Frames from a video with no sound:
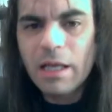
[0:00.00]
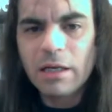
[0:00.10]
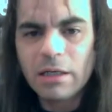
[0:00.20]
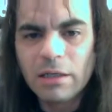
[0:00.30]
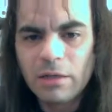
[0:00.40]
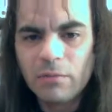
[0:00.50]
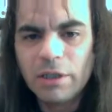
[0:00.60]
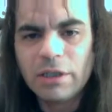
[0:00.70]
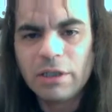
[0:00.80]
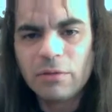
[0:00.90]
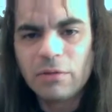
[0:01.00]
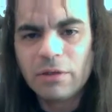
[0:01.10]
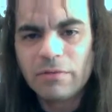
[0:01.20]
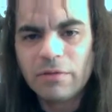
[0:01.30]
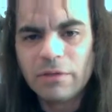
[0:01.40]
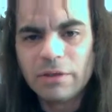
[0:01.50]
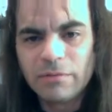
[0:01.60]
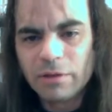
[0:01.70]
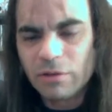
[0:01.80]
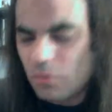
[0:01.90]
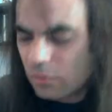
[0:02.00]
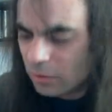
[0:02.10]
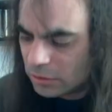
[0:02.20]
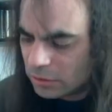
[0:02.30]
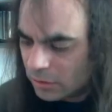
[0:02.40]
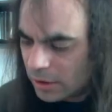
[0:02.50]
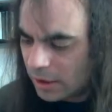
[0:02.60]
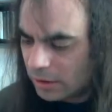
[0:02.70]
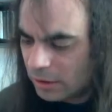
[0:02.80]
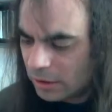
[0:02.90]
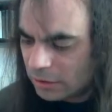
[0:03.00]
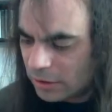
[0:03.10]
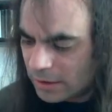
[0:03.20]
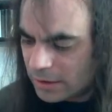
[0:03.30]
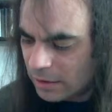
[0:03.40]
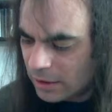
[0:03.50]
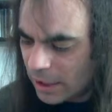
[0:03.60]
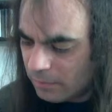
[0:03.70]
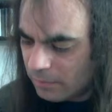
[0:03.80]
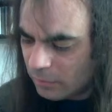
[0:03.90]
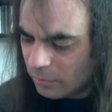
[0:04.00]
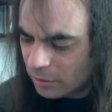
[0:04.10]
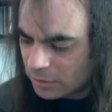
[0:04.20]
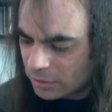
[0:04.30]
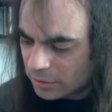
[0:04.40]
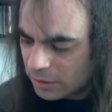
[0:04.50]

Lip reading: and what you can do with a few different chords, okay? So that's how the capo works.